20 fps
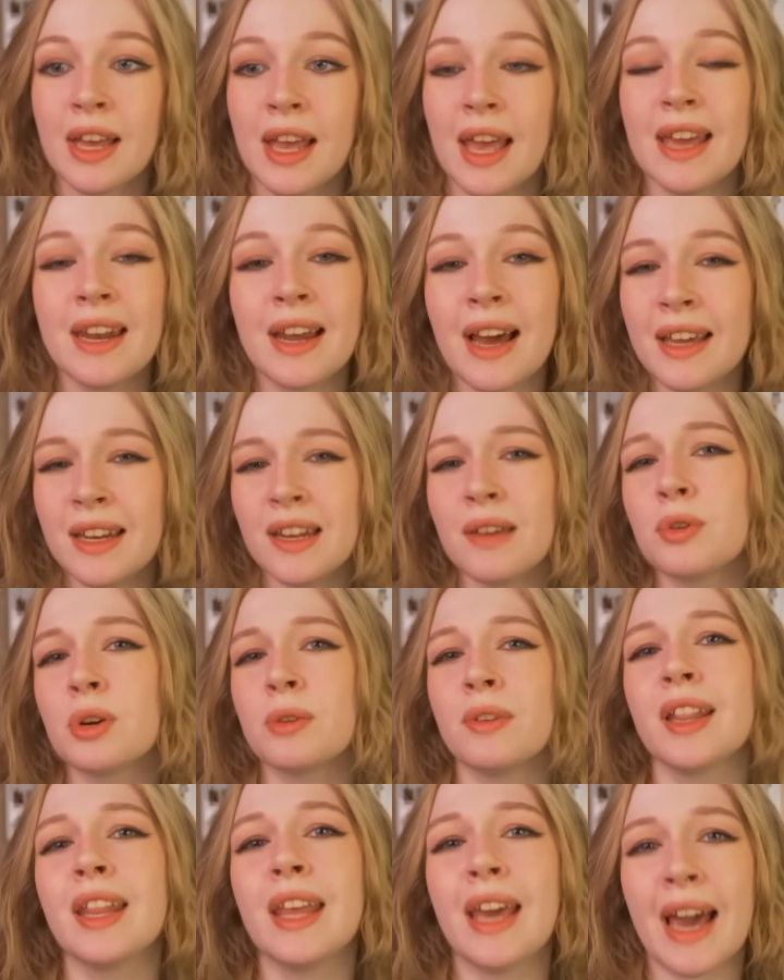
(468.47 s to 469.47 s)
and I never
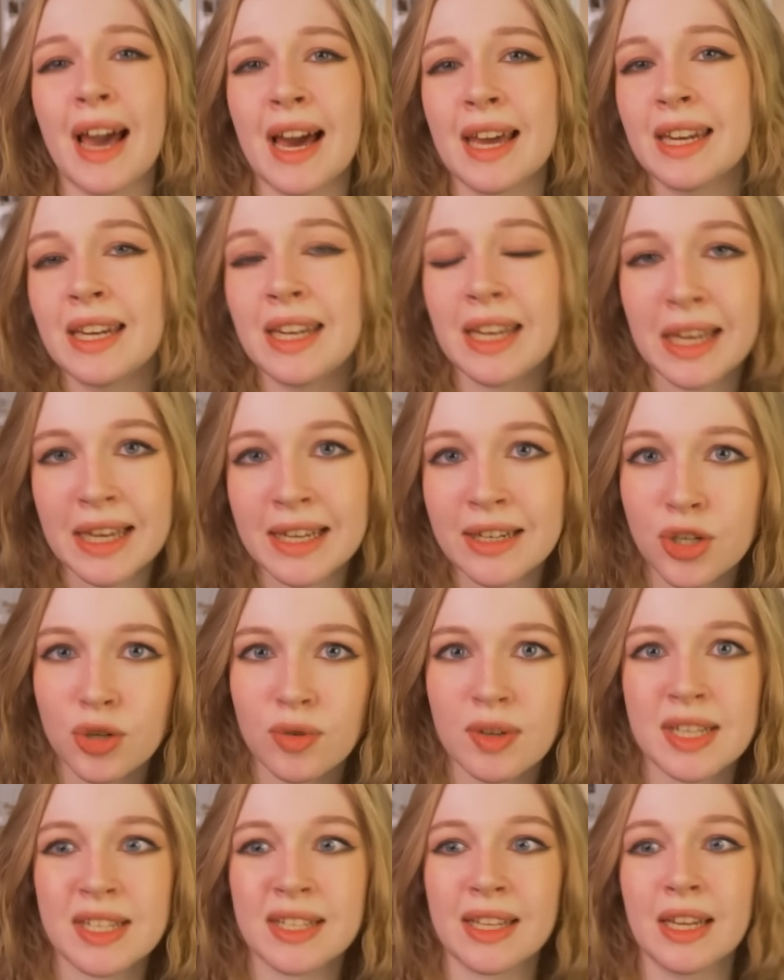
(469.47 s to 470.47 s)
really had any
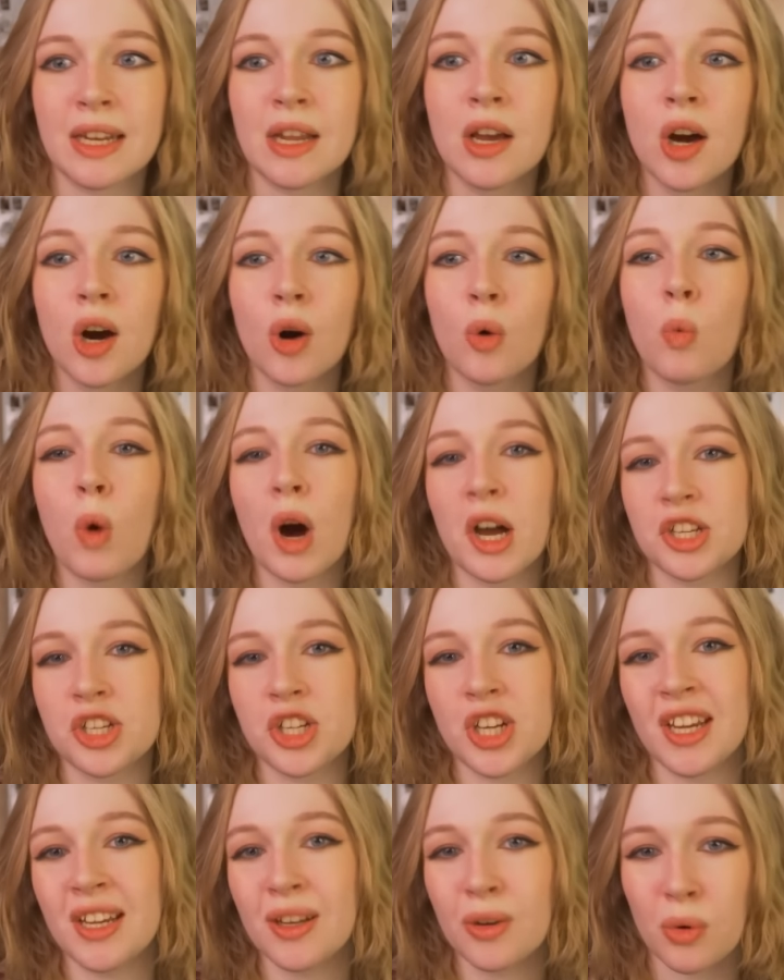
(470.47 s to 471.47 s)
interest in
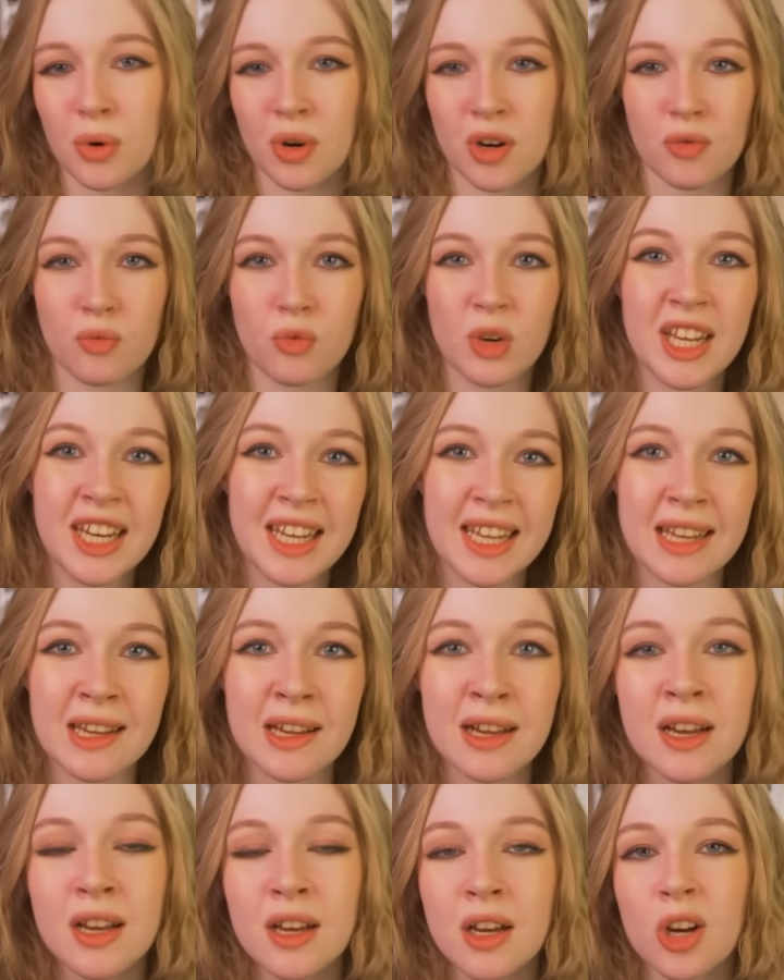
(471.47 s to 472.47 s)
watching or
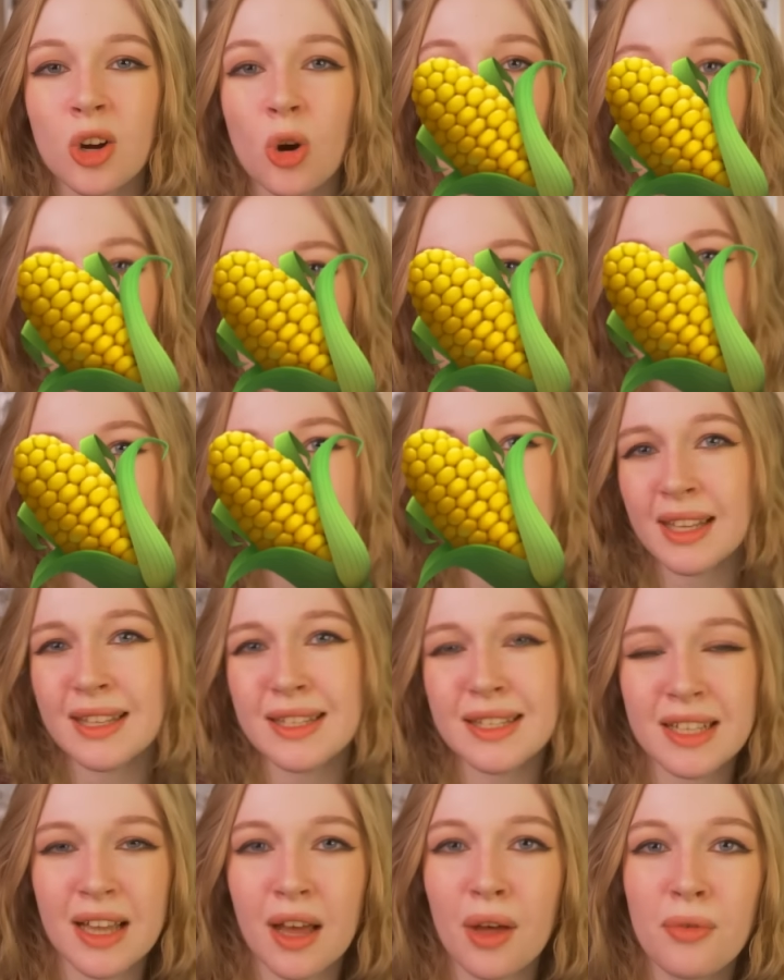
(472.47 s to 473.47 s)
reading porn and
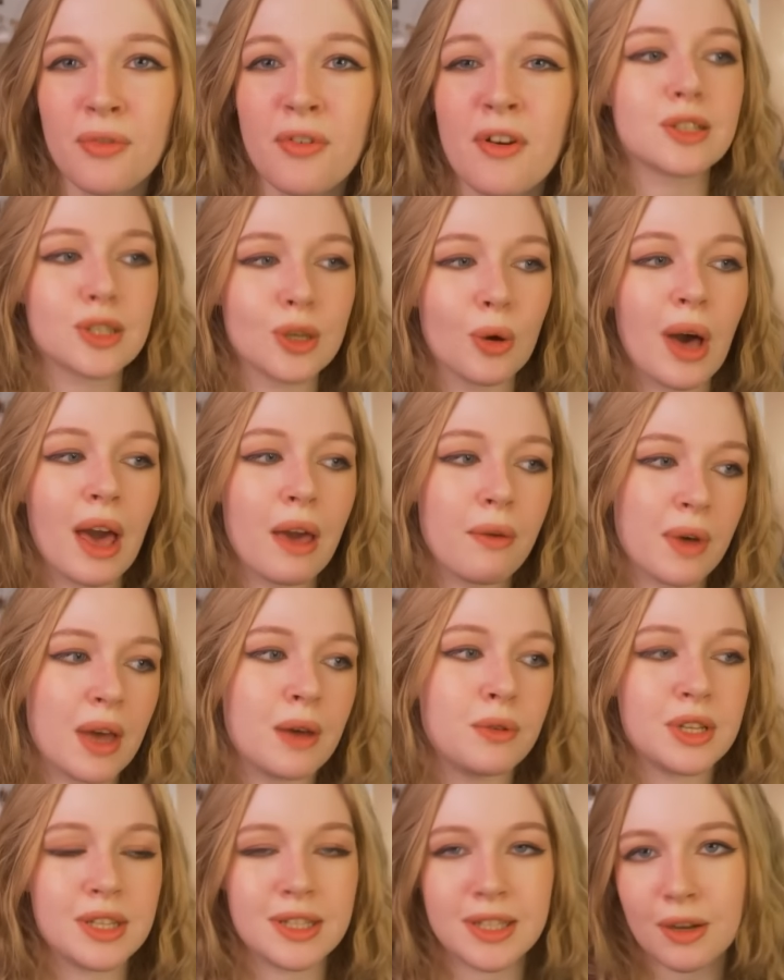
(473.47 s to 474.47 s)
stuff, so I
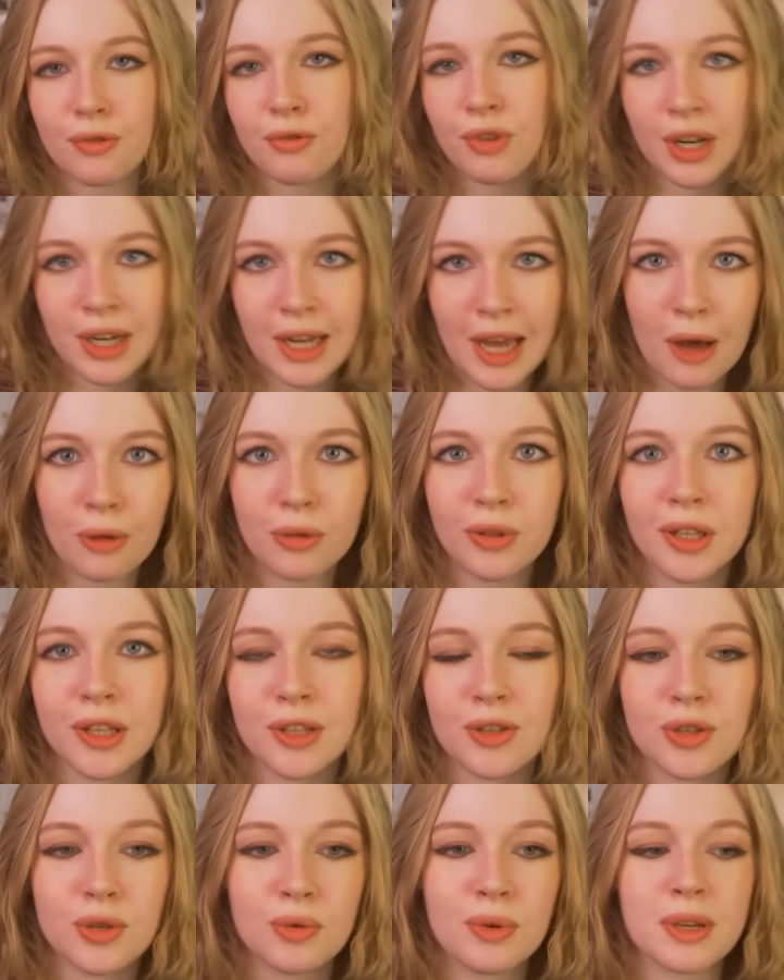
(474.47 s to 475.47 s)
found a different
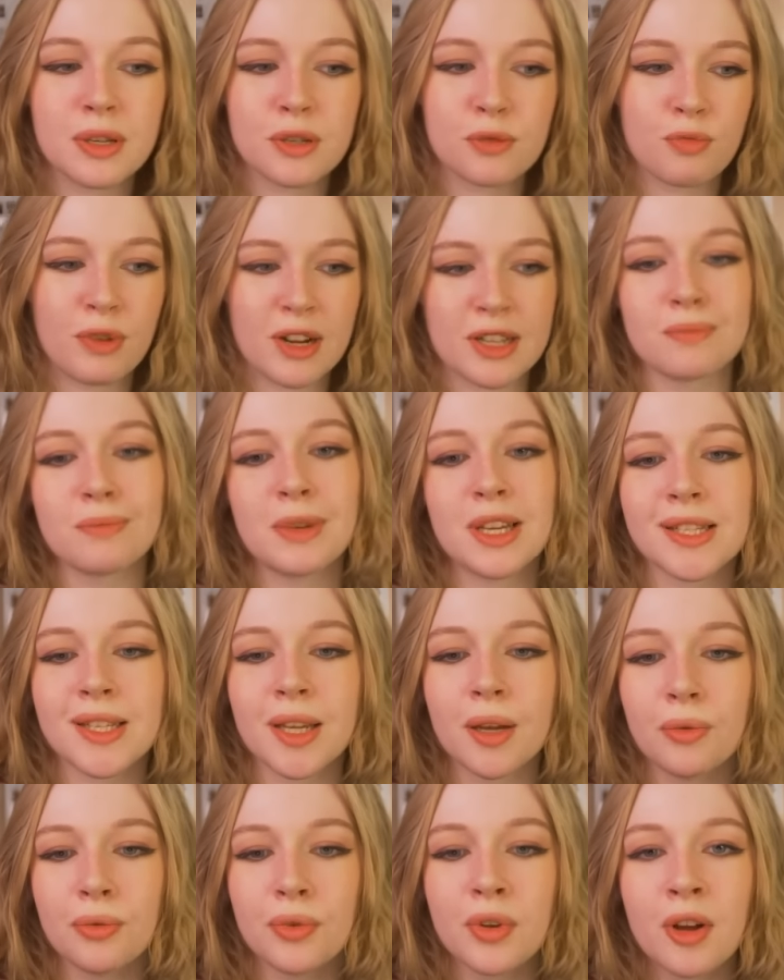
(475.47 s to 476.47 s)
outlet to express
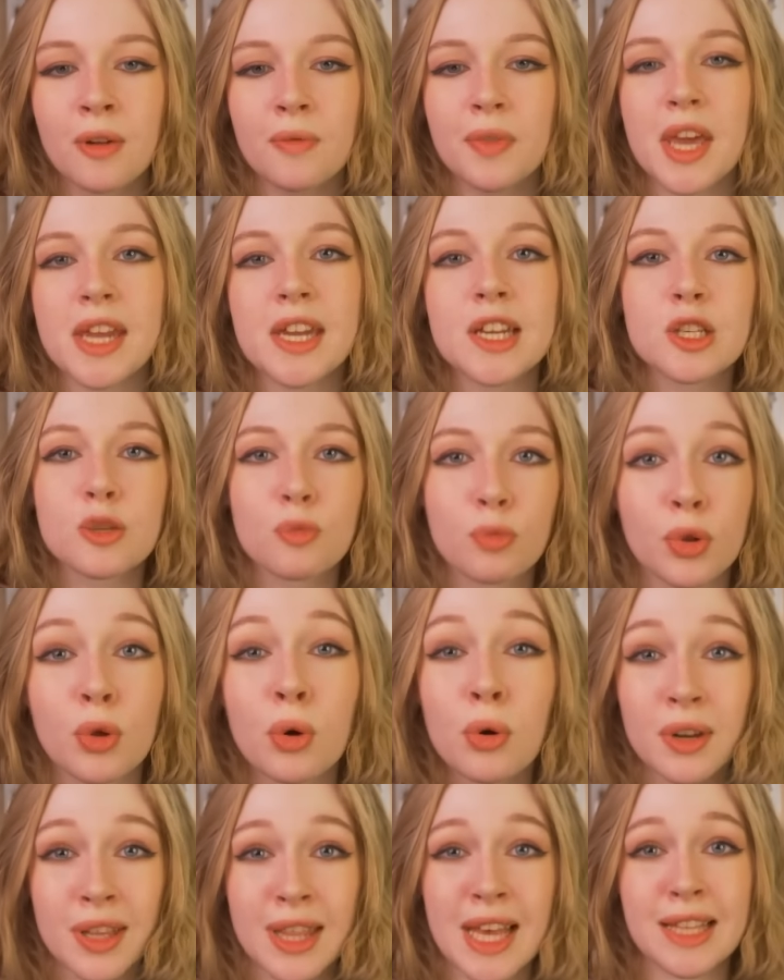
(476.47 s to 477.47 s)
myself and
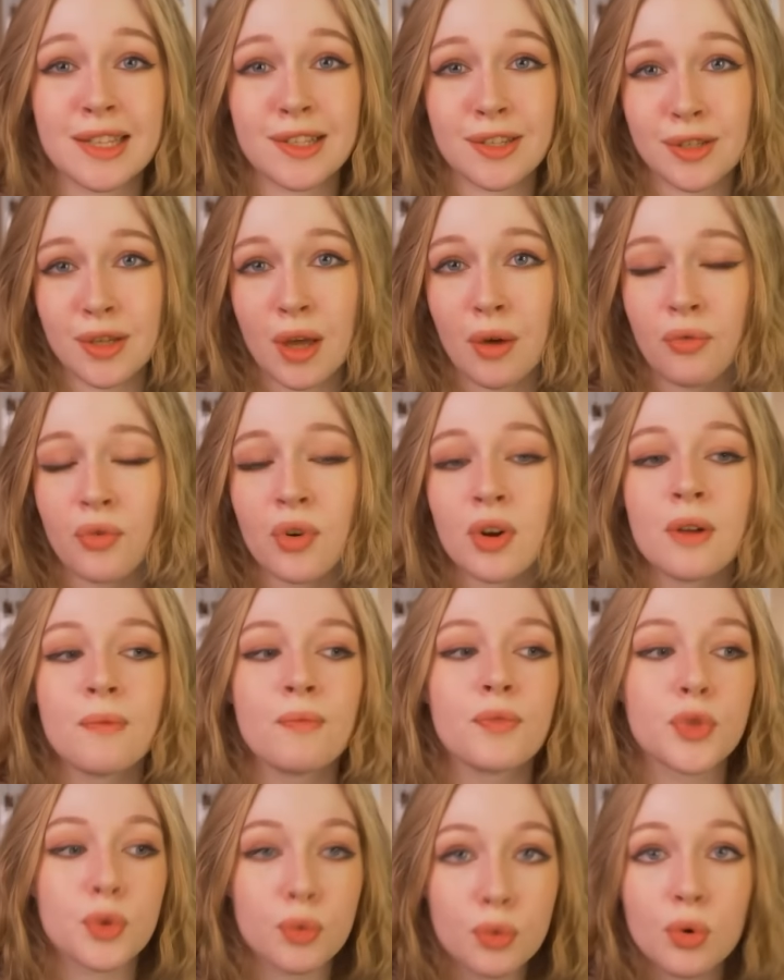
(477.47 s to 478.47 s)
explore that stuff
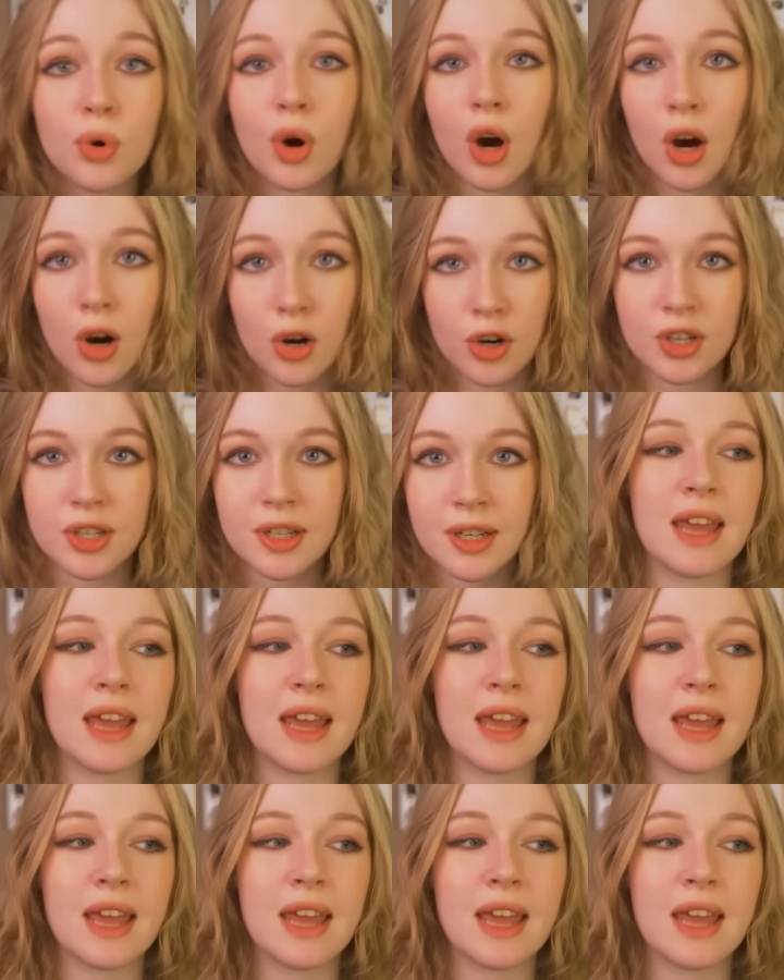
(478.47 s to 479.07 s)
through art.